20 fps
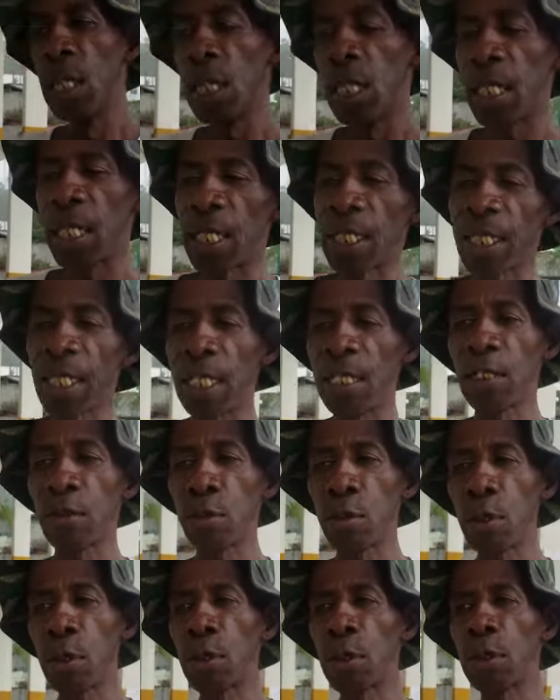It had
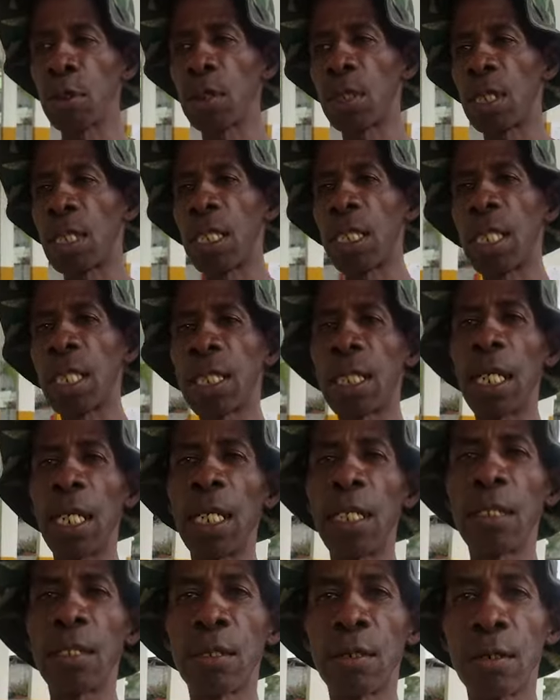Kensbro and it had
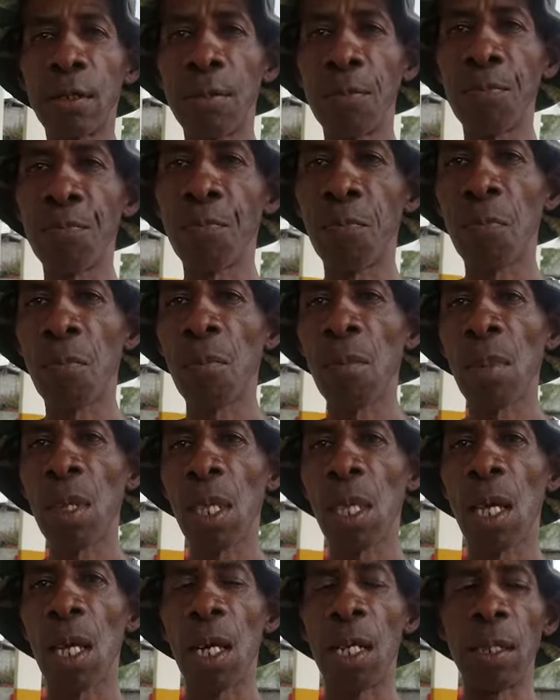Kent. All right.
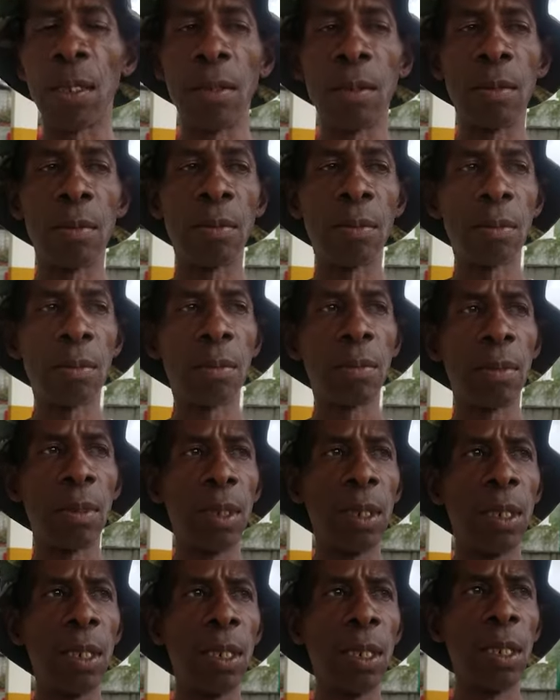And
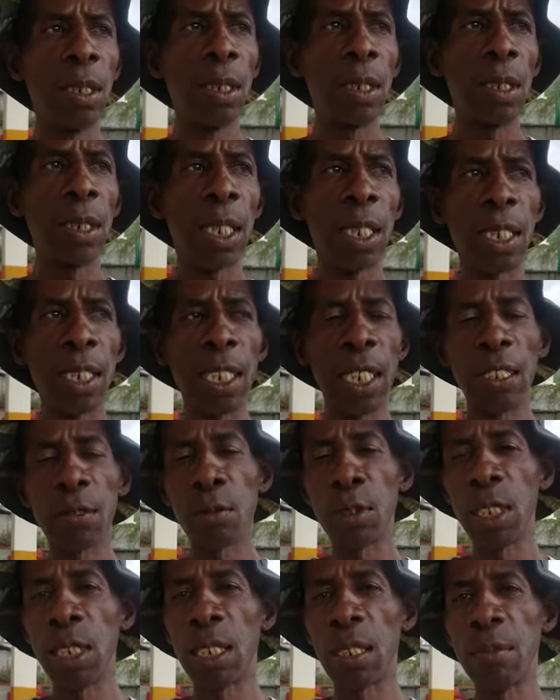it had
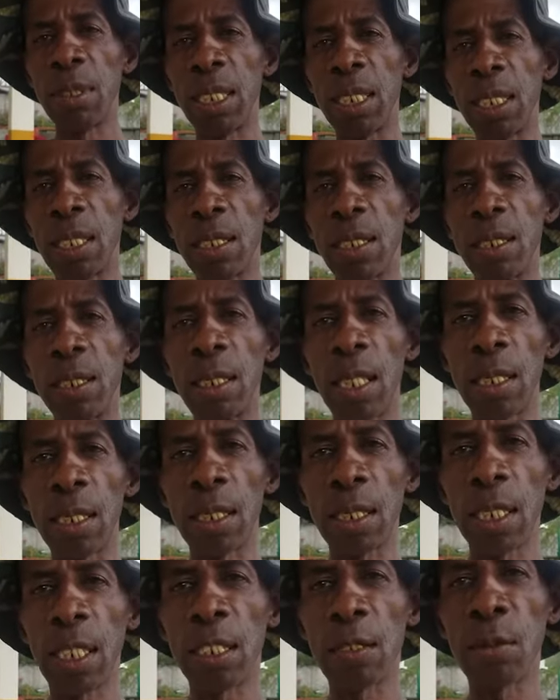a intermediate. It had
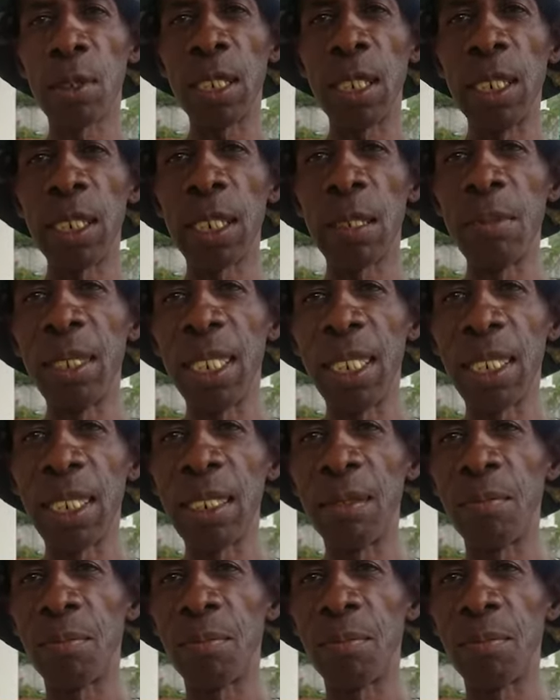a intermediate.